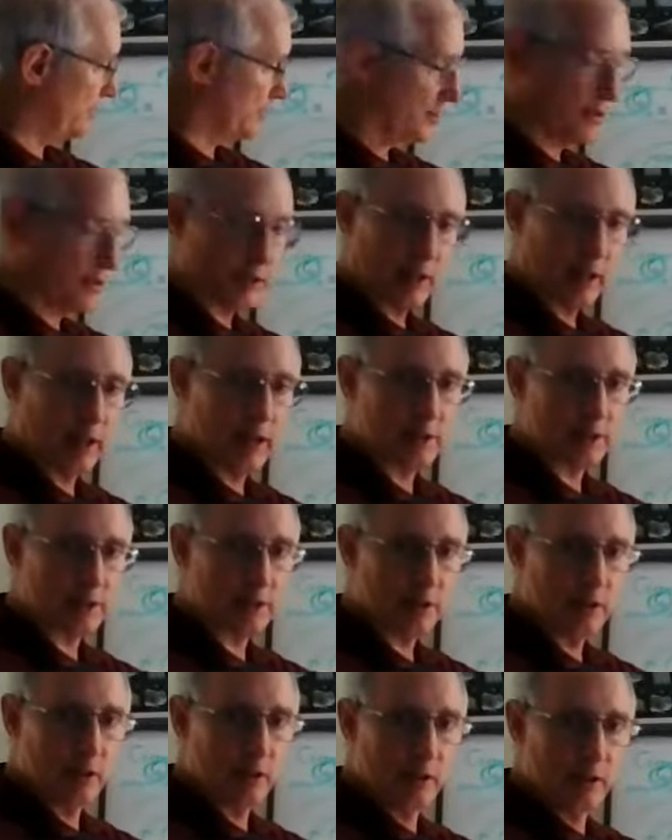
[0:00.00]
to the
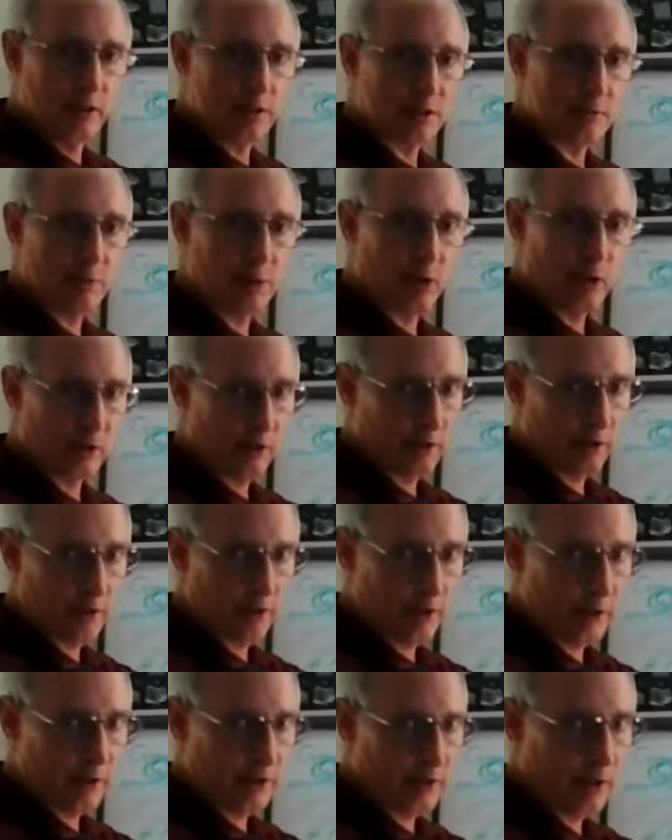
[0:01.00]
size smaller
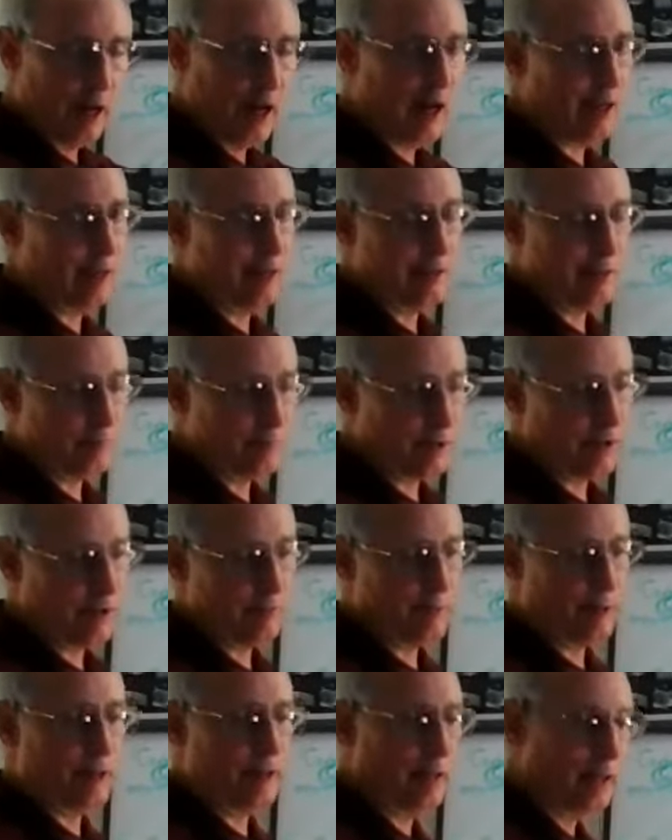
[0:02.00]
than a dot, it
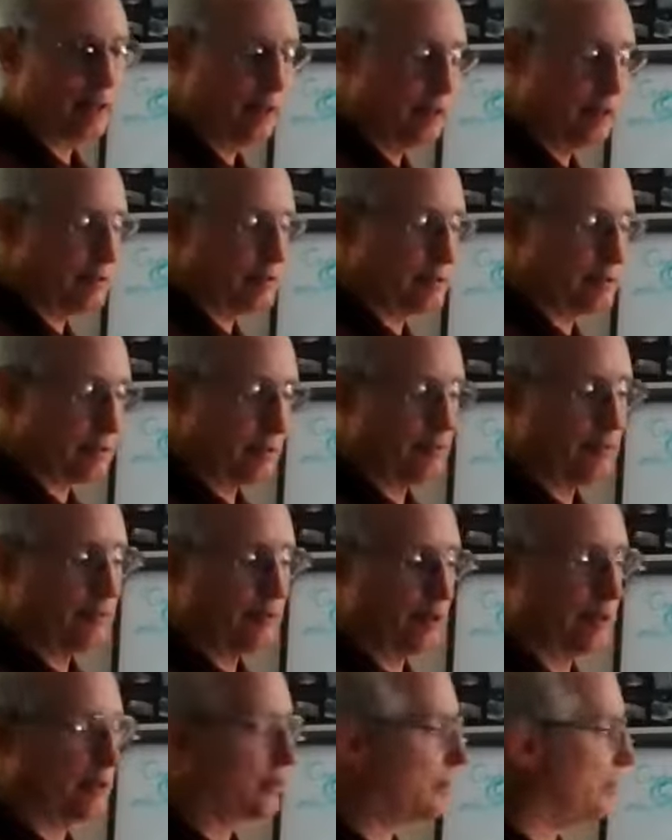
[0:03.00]
might be getting some
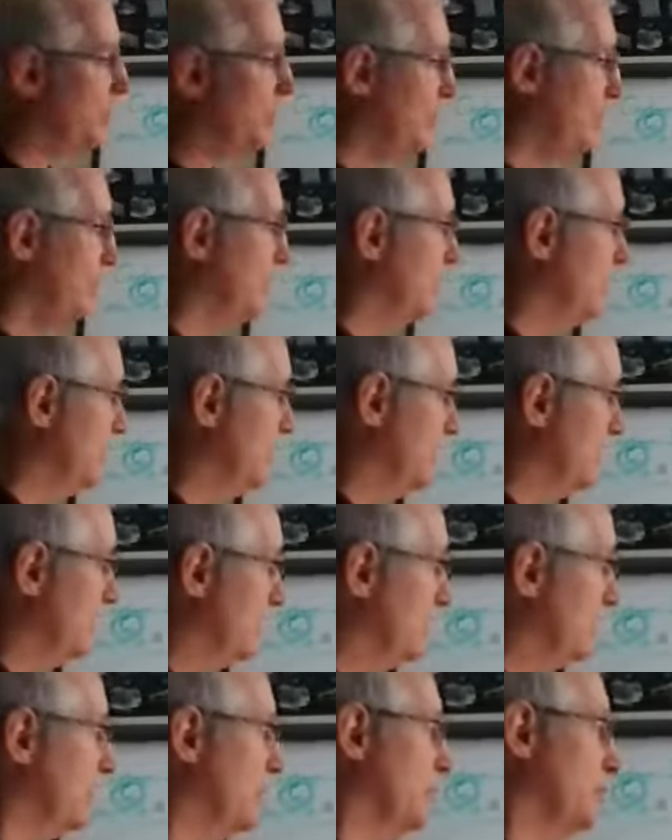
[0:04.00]
degree
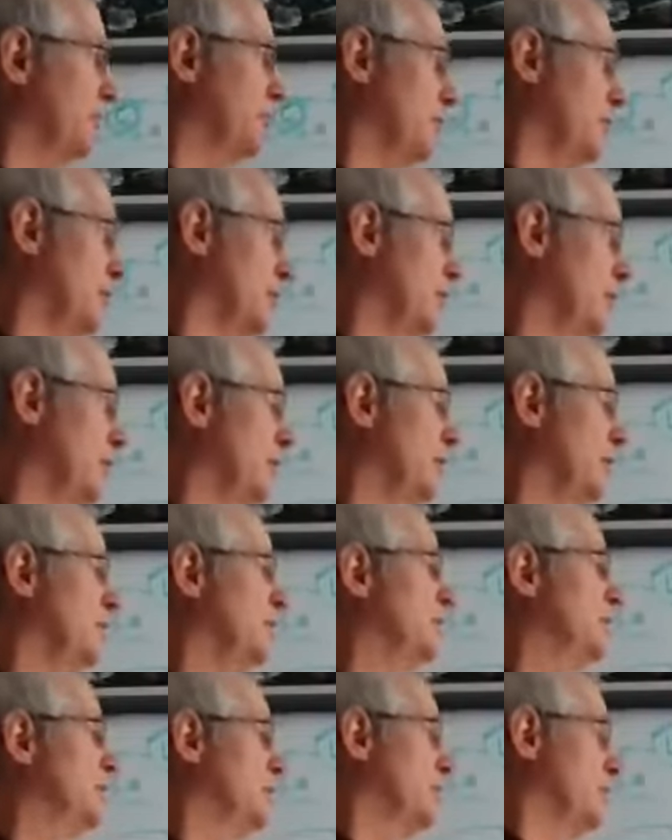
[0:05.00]
closer
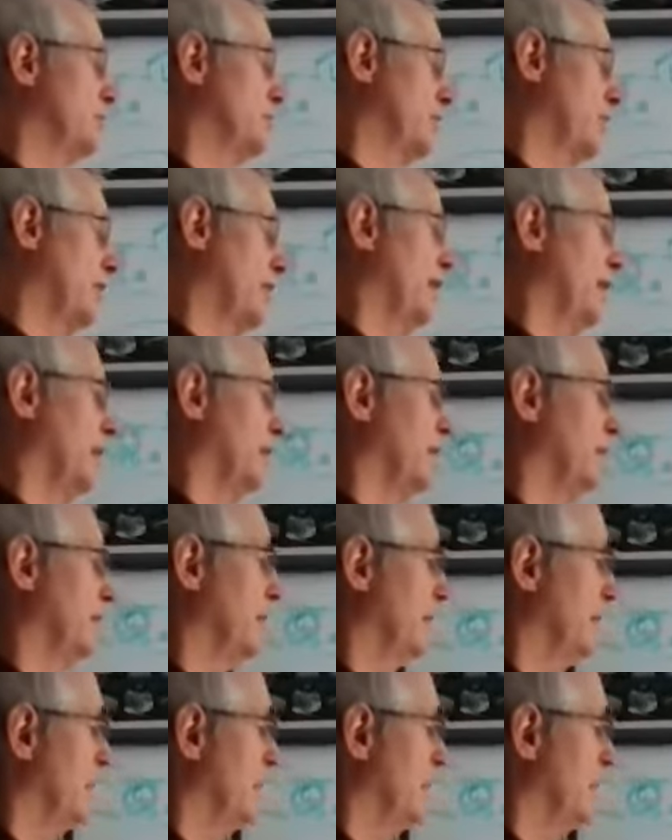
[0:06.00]
to a scale.